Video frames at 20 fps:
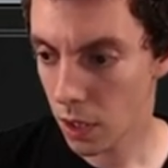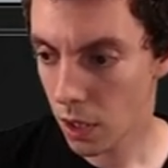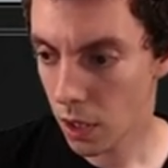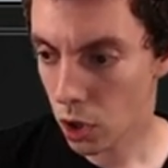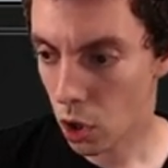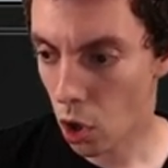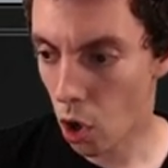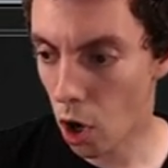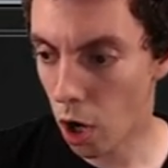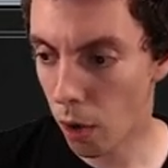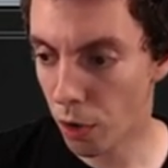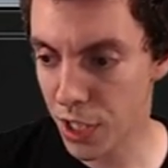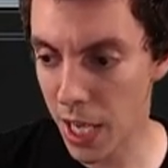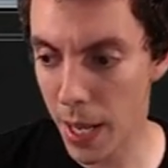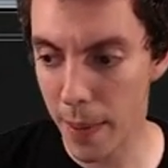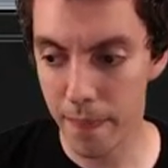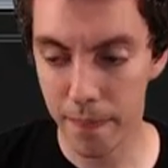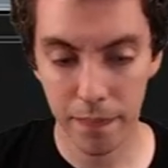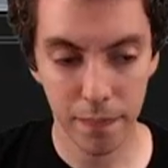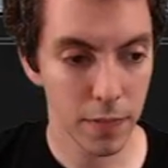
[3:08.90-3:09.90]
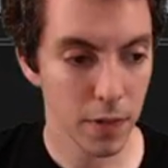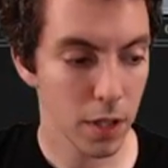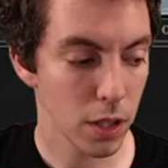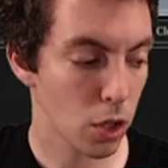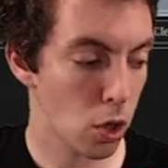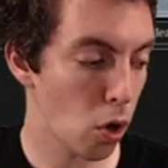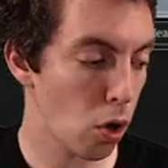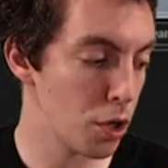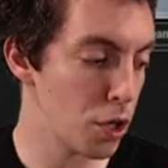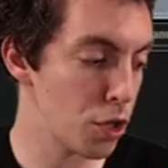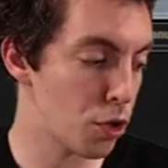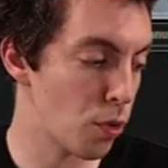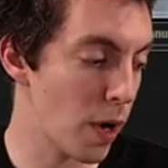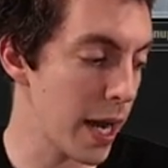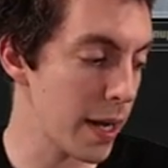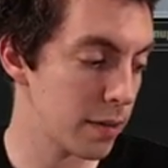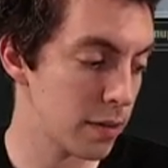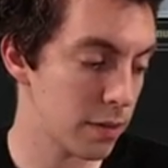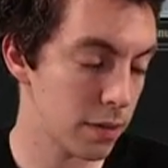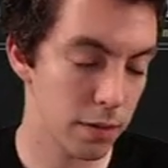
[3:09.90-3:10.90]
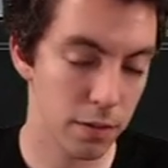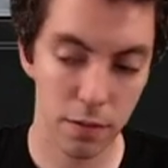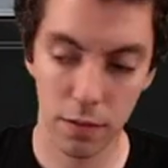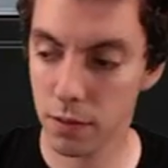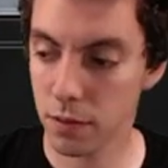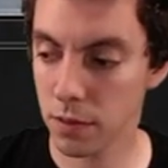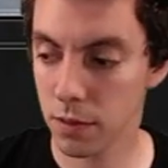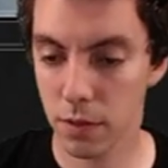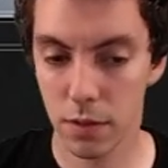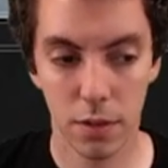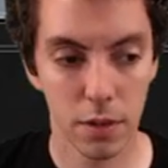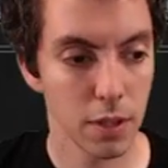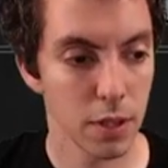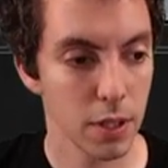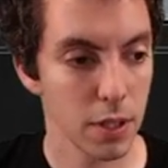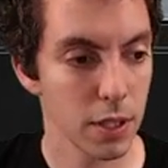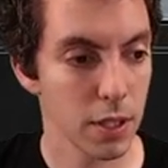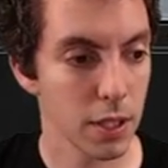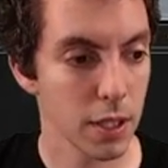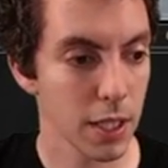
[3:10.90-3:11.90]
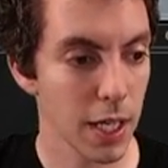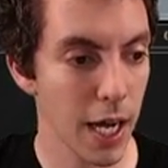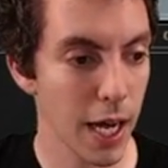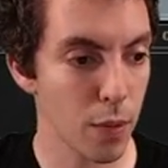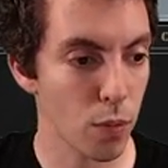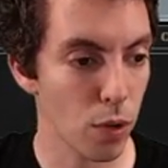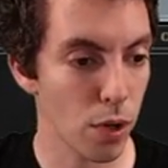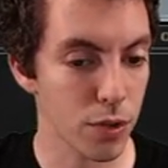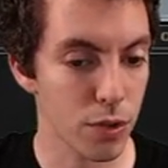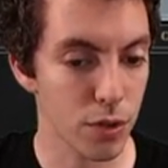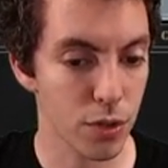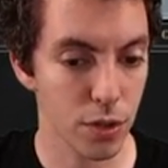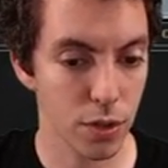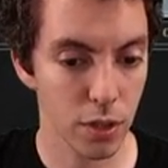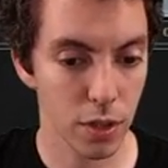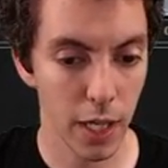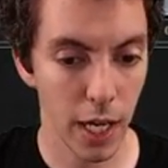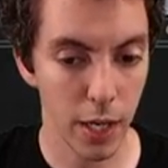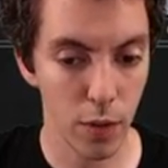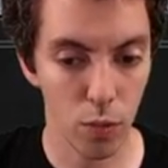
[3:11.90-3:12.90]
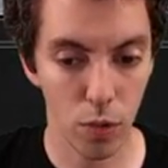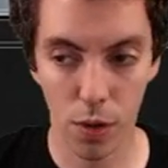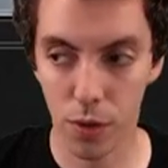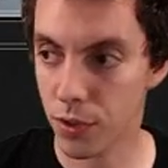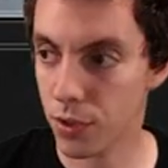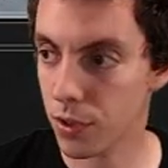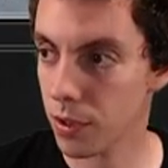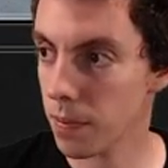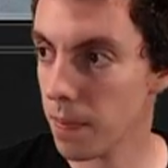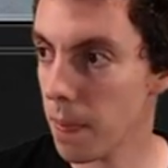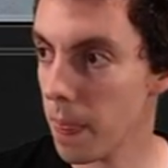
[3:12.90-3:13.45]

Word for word: Coral, what's up? Coral, you great. Aww. Kind words, kind words.